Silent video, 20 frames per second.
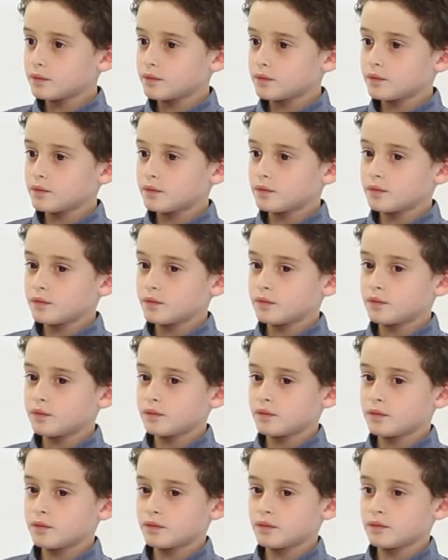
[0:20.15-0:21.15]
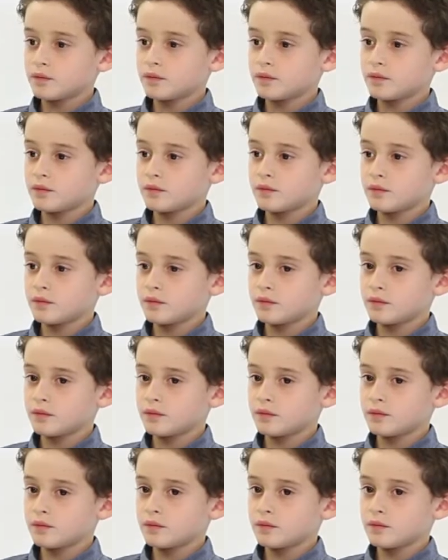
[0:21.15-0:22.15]

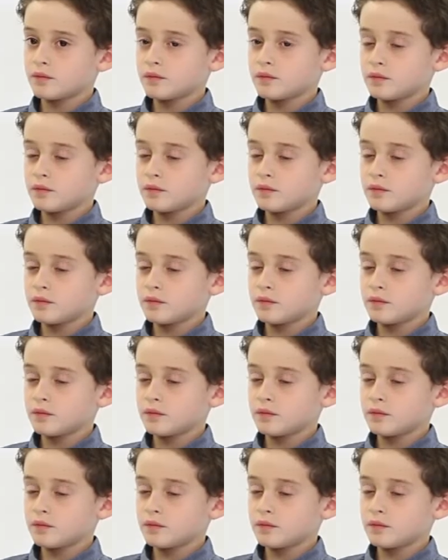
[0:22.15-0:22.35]
(not speaking)